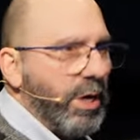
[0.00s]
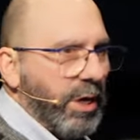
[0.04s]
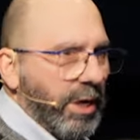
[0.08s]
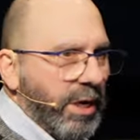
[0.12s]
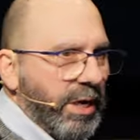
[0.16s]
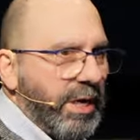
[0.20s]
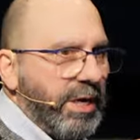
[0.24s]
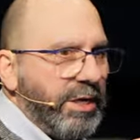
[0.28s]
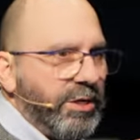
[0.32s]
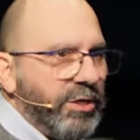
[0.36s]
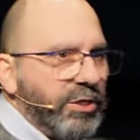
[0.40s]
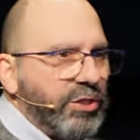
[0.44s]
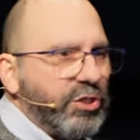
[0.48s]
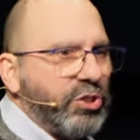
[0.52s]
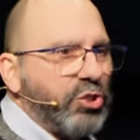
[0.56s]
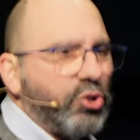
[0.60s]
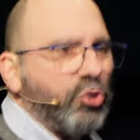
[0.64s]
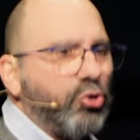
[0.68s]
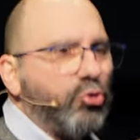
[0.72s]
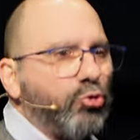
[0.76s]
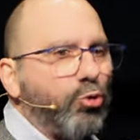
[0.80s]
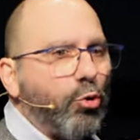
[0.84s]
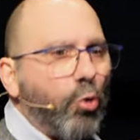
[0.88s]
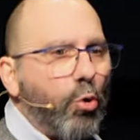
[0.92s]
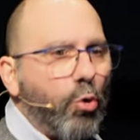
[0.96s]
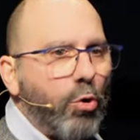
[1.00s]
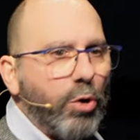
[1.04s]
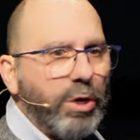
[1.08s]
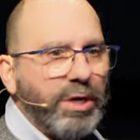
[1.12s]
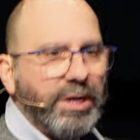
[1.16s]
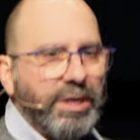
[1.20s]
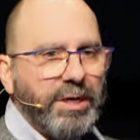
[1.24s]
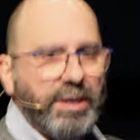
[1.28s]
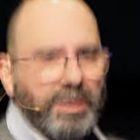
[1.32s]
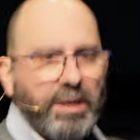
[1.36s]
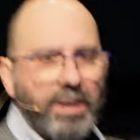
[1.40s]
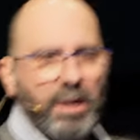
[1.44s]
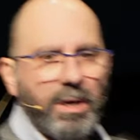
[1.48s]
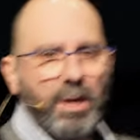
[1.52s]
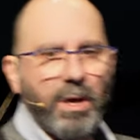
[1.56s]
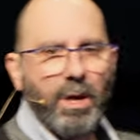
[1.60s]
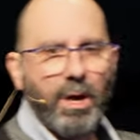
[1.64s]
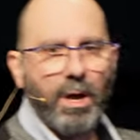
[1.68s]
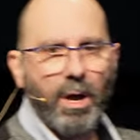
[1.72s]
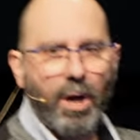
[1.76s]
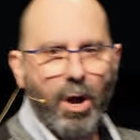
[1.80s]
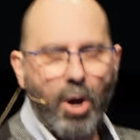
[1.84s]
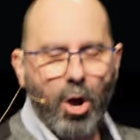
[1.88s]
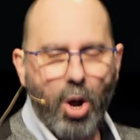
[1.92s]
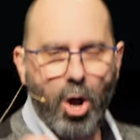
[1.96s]
he destroyed
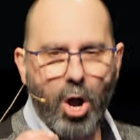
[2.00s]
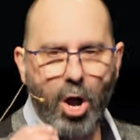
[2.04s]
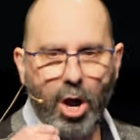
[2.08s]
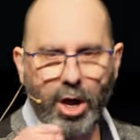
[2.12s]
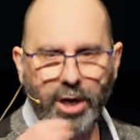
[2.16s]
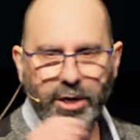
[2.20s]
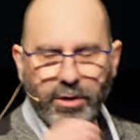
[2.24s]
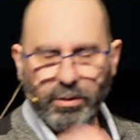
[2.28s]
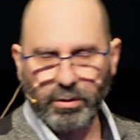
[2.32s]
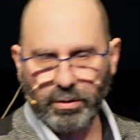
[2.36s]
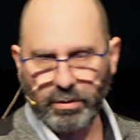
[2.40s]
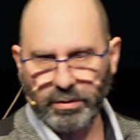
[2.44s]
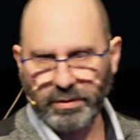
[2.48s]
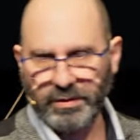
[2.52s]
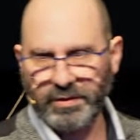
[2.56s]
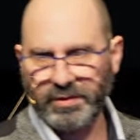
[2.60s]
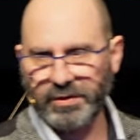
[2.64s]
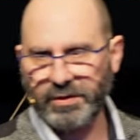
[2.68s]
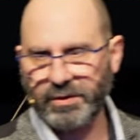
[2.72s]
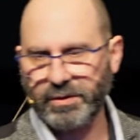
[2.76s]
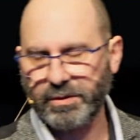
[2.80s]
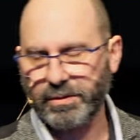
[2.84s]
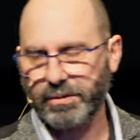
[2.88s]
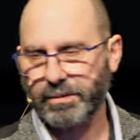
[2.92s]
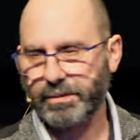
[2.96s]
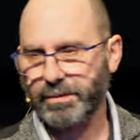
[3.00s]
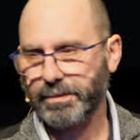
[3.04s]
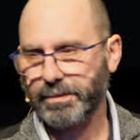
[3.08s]
idols.